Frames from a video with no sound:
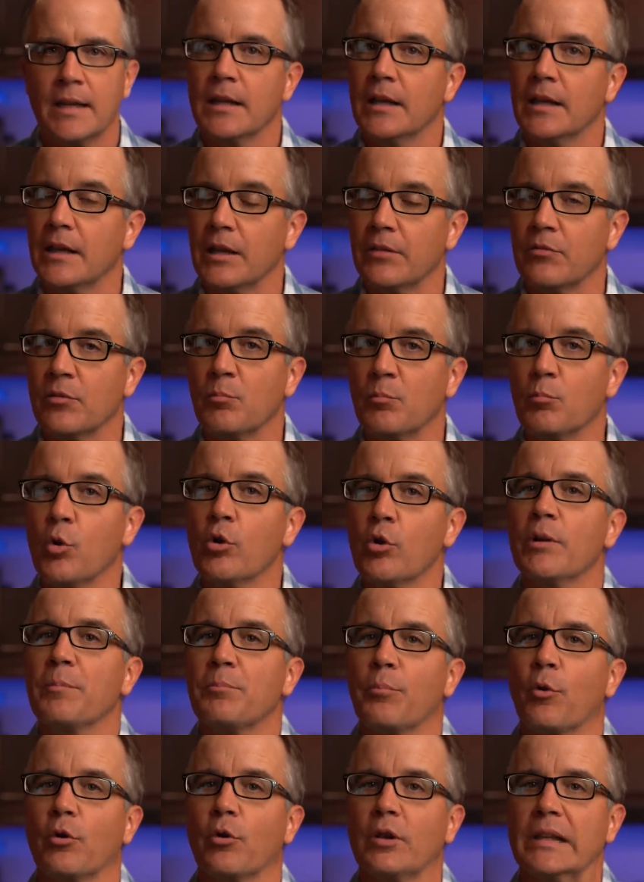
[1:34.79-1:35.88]
And even more
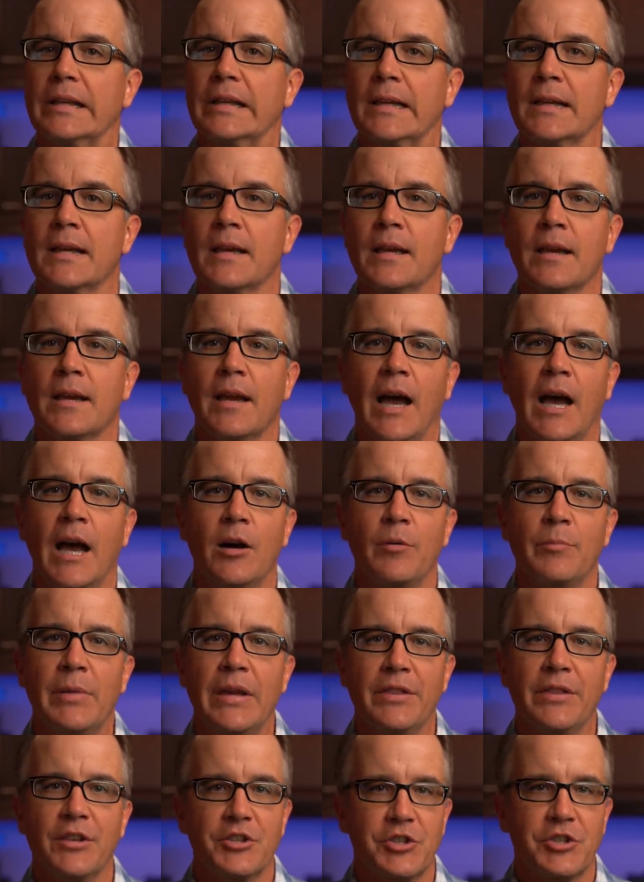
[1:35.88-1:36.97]
importantly, how
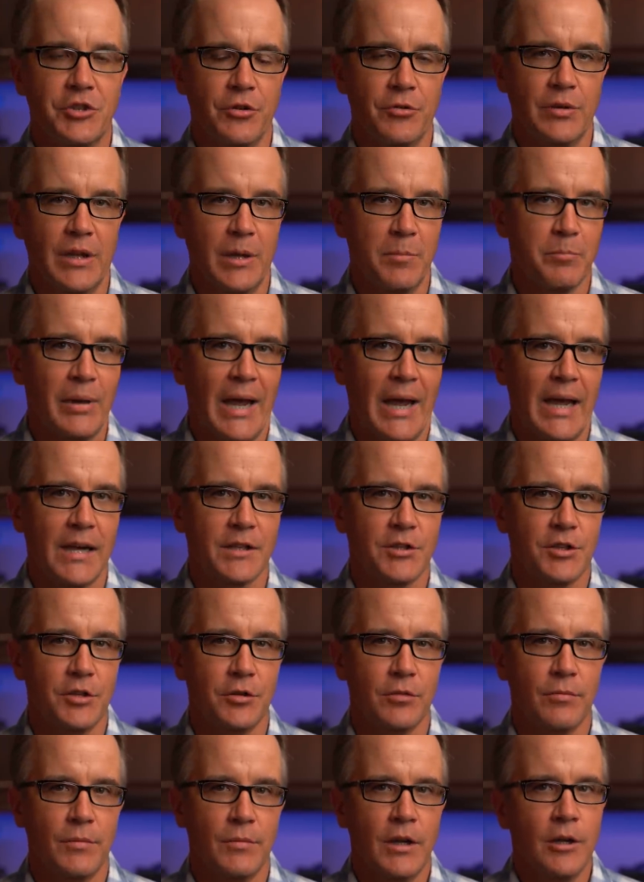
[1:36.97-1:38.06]
may this soon impact
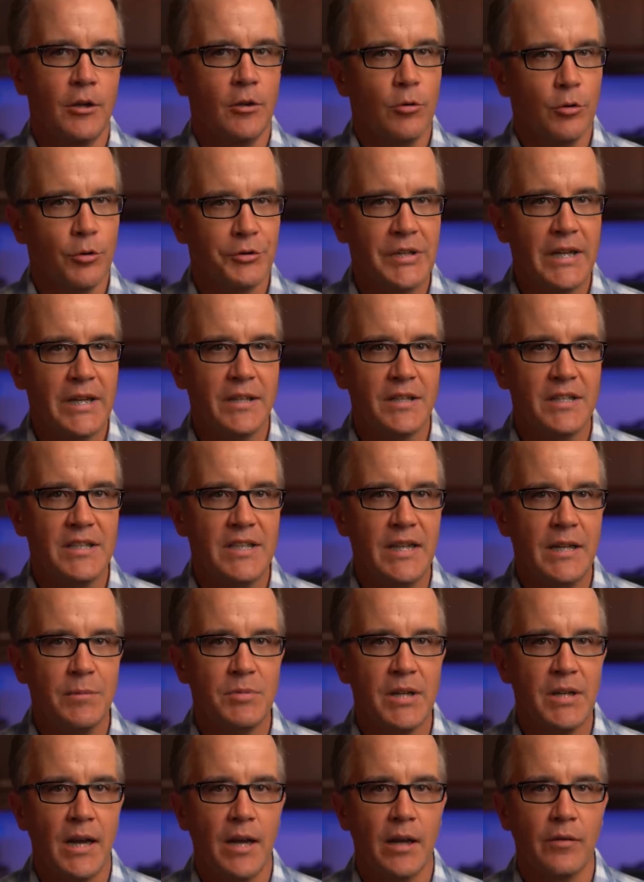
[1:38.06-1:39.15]
you? We'll take a
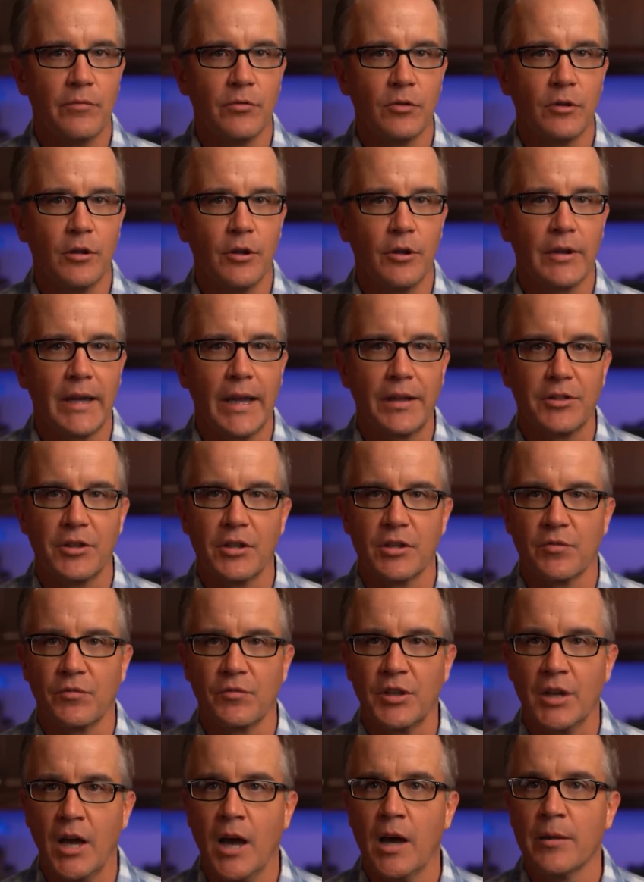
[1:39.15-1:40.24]
deep dive look at this
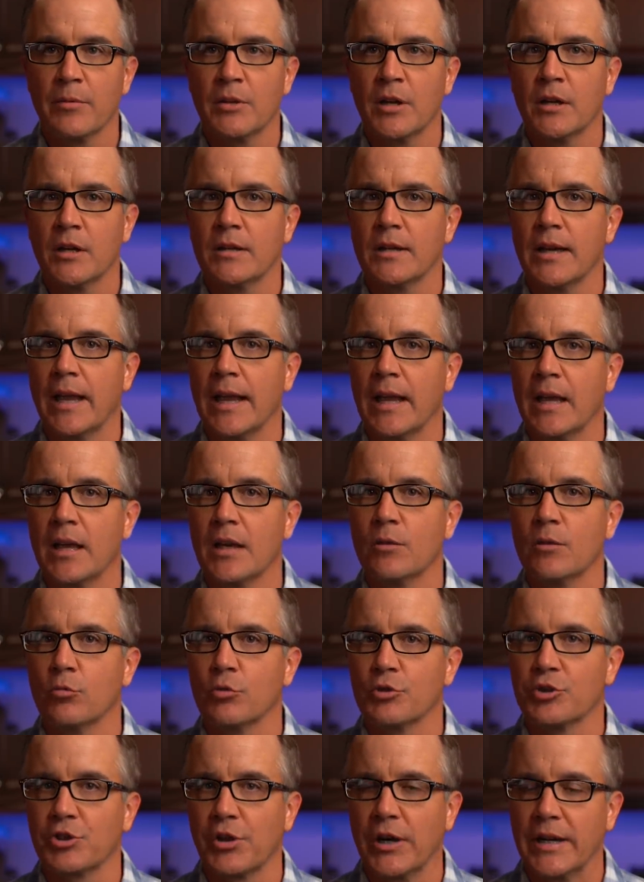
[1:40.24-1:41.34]
phenomenon and
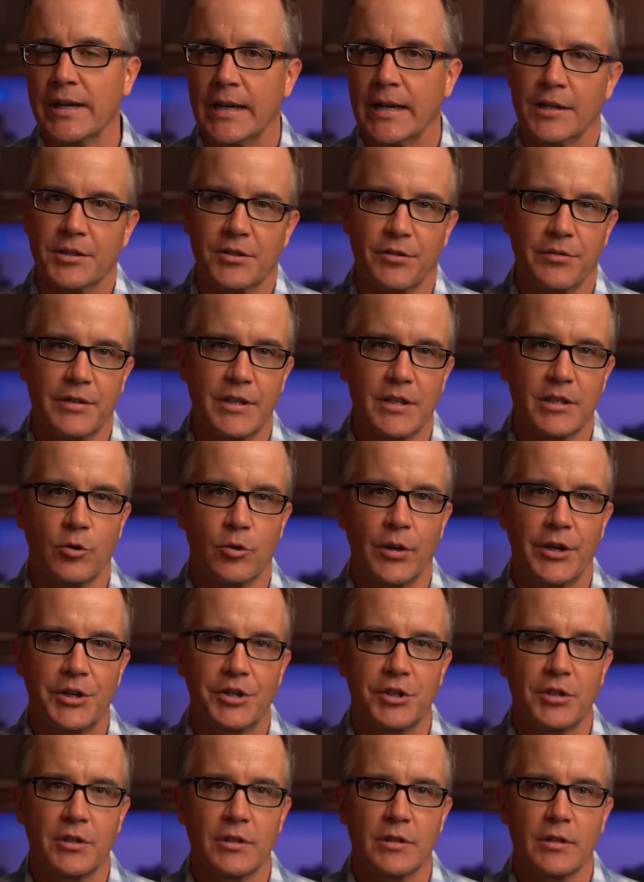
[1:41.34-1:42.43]
we'll try to answer these
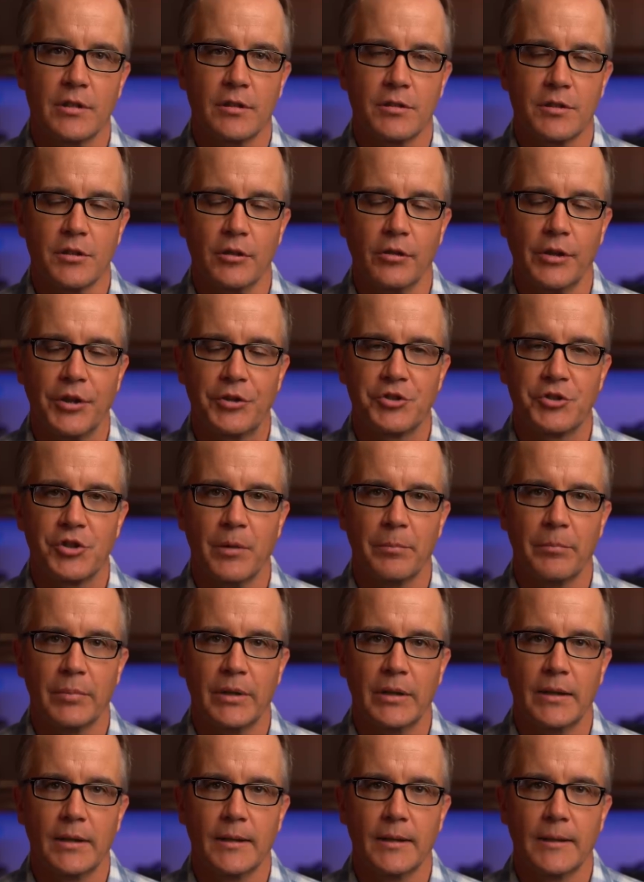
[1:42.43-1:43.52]
questions. So let's jump
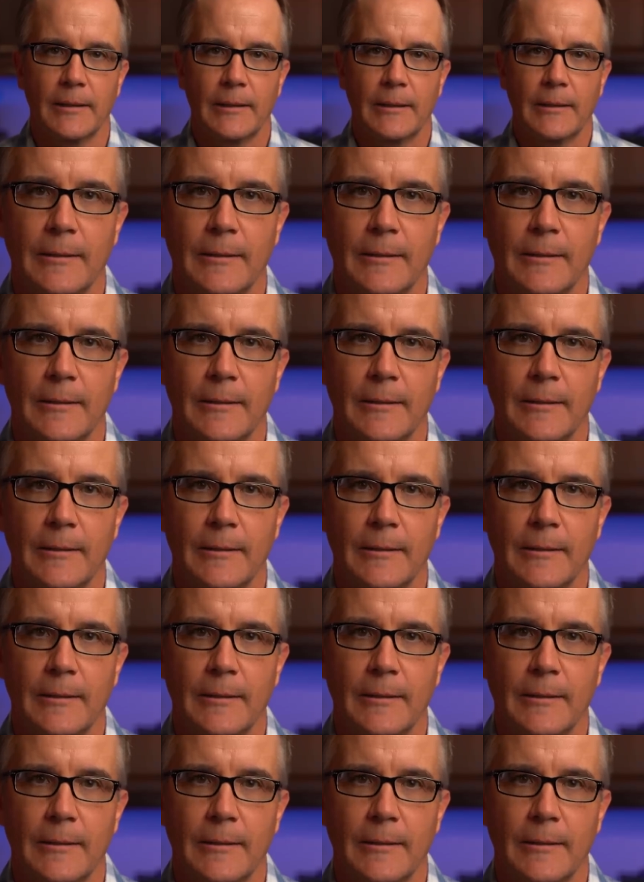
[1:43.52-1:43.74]
in.